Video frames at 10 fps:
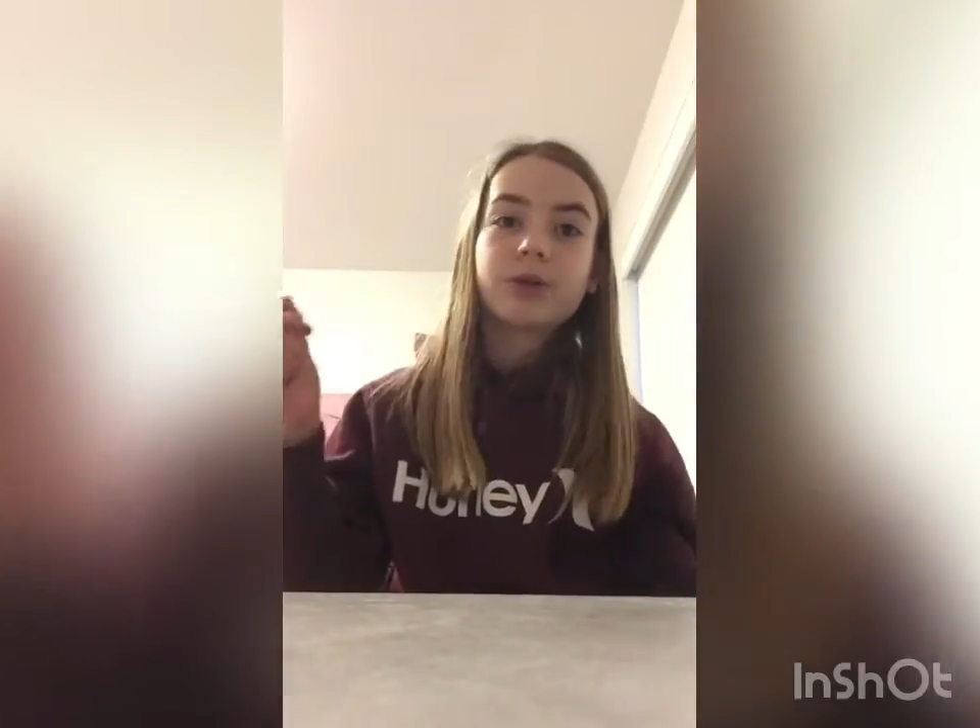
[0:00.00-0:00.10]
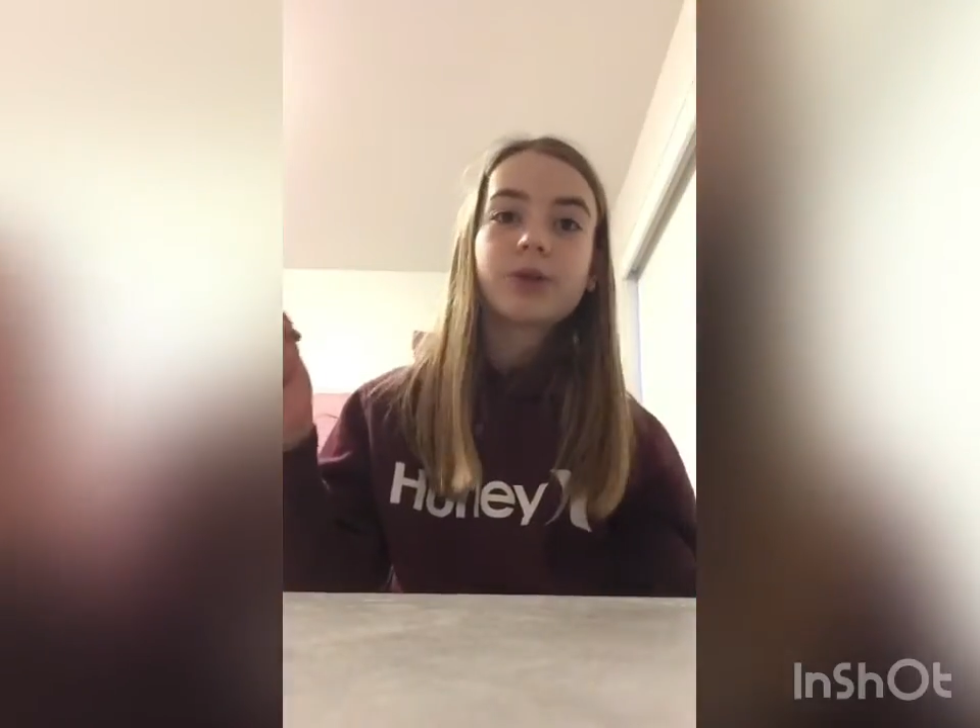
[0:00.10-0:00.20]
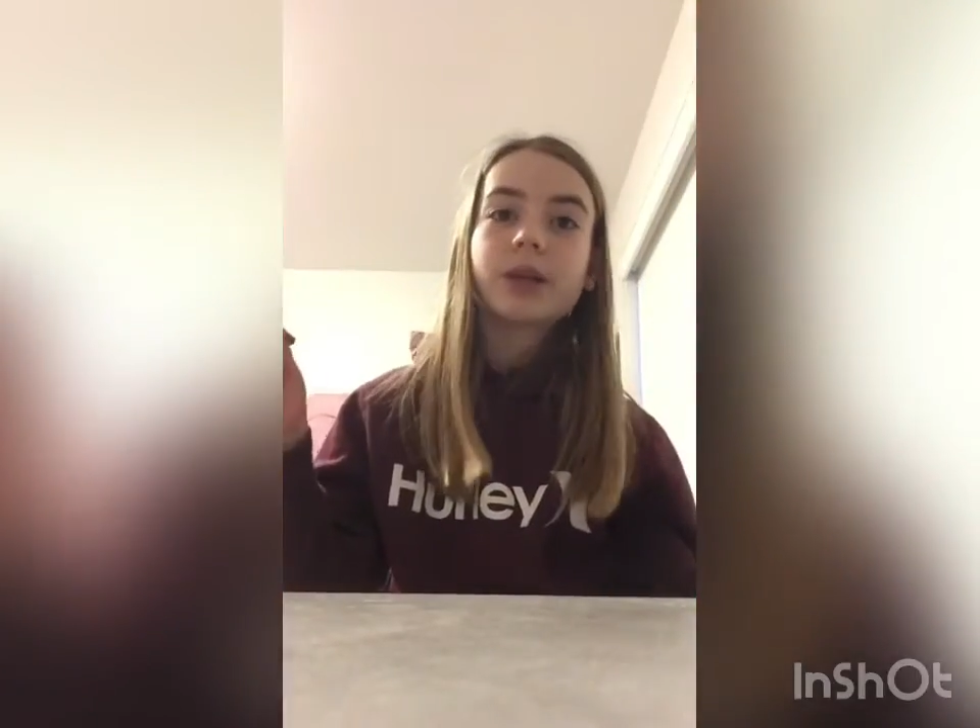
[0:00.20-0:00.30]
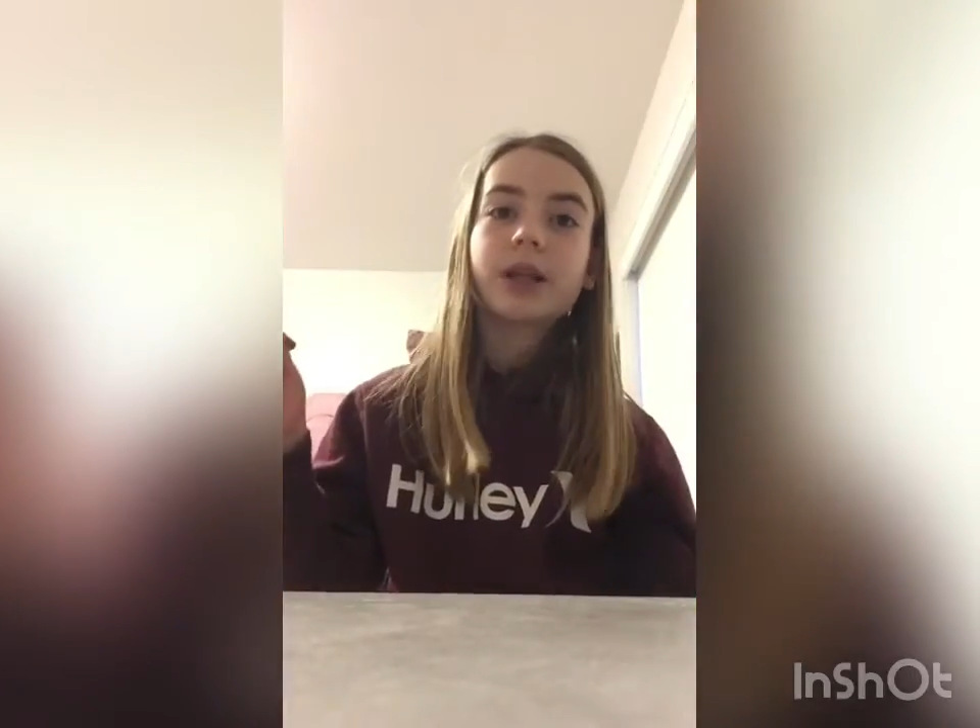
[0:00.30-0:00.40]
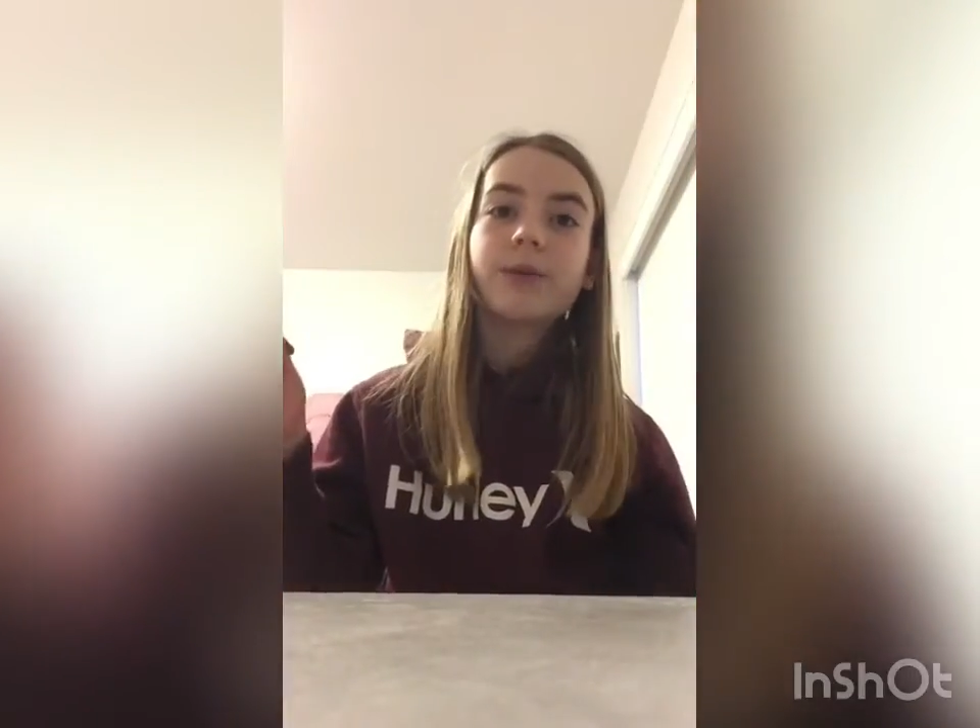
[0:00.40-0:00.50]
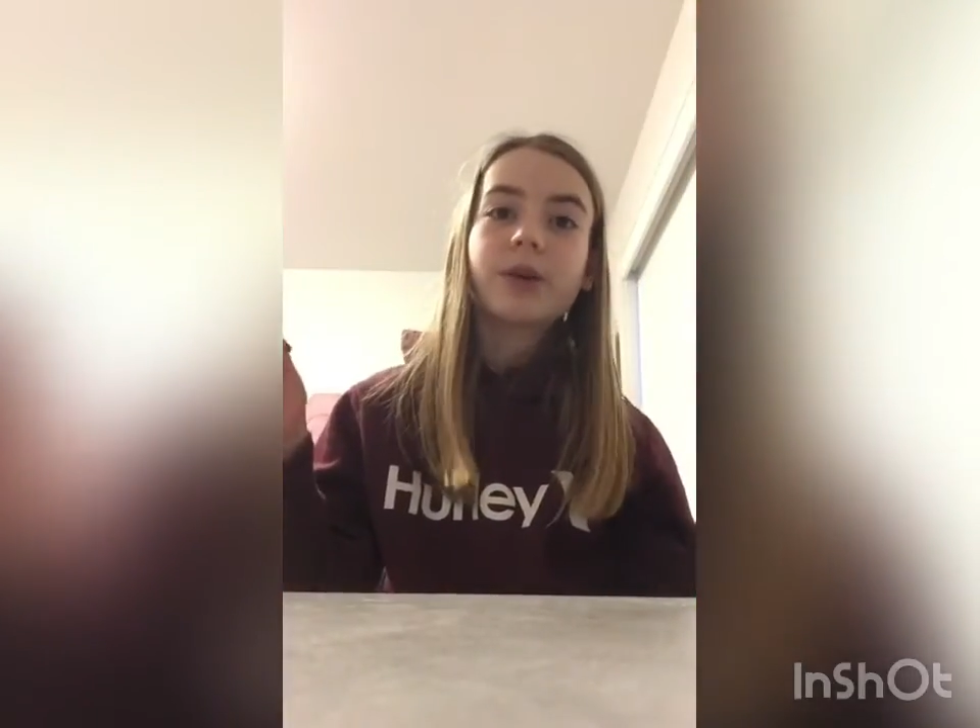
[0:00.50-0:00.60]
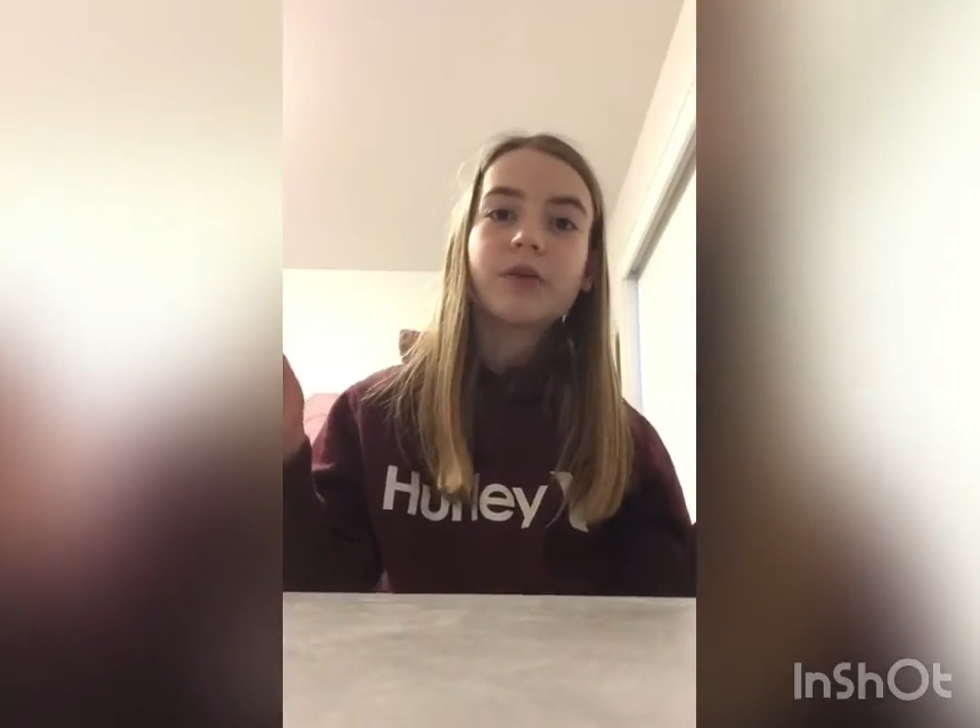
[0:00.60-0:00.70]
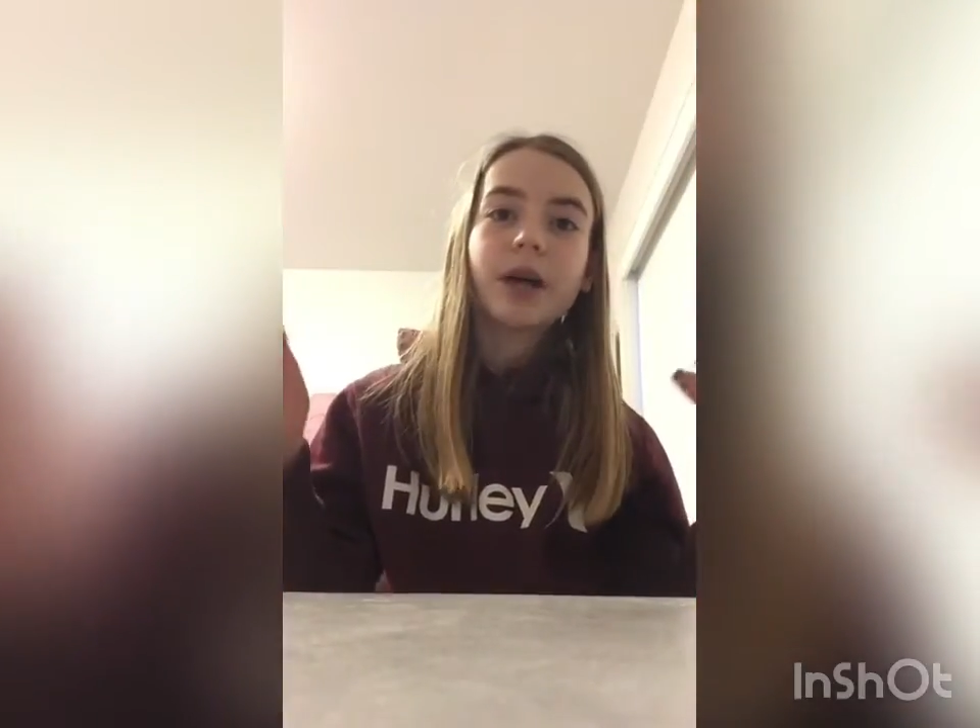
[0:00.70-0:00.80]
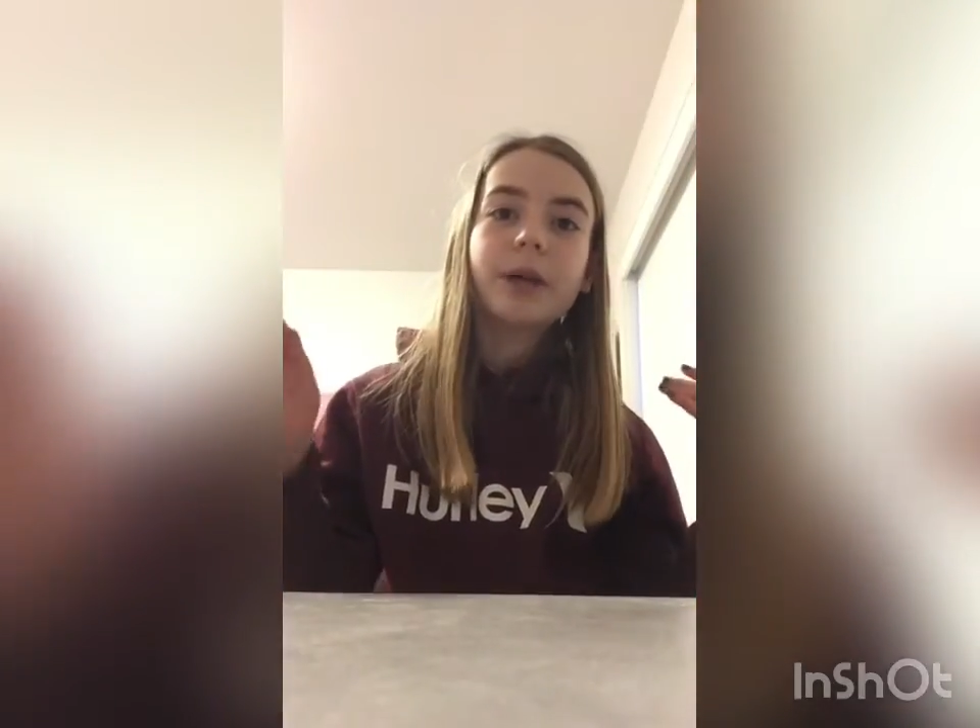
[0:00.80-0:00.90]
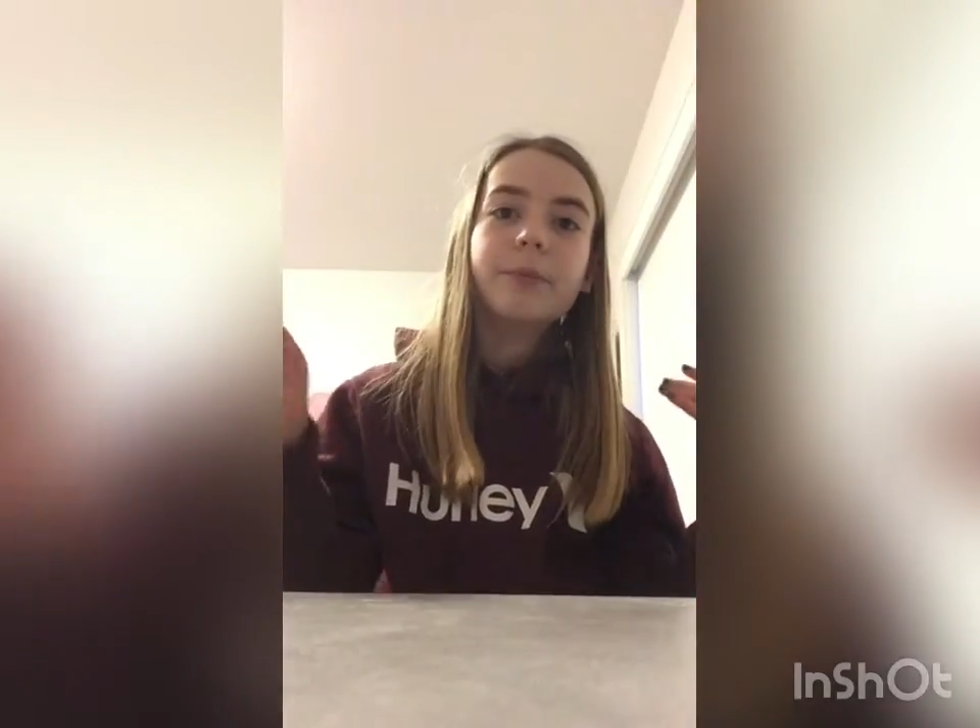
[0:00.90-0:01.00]
store clay works
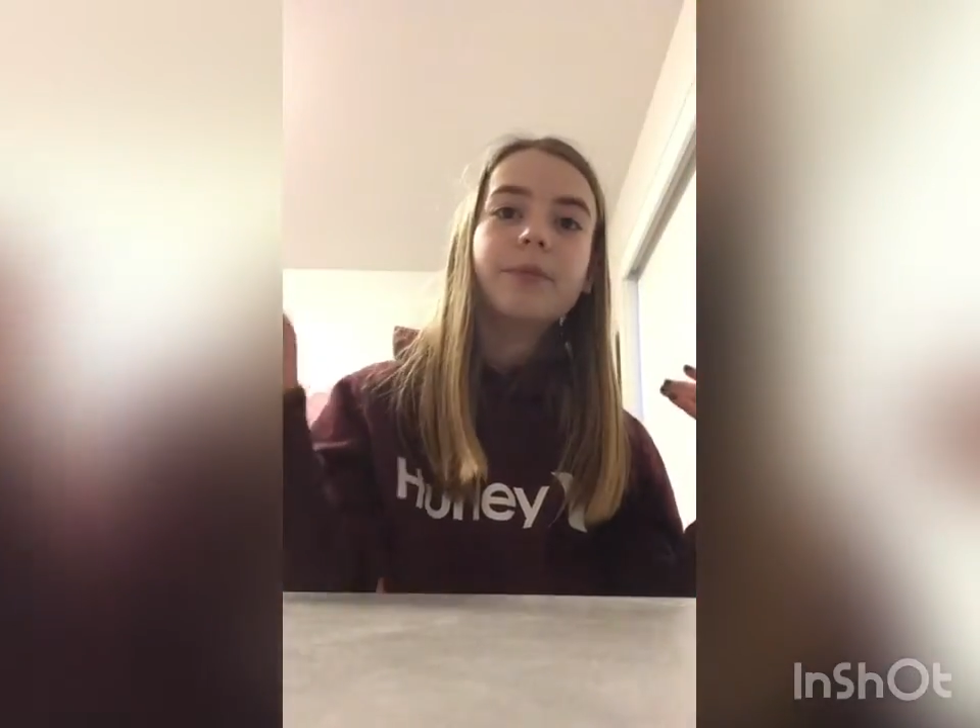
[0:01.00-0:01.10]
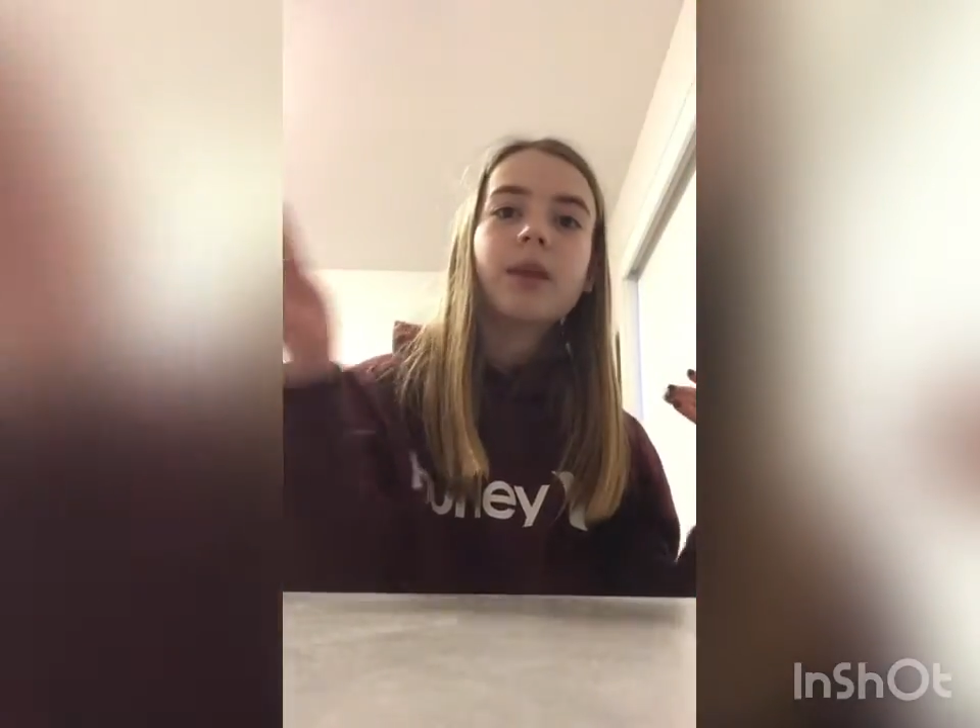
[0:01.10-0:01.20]
fine,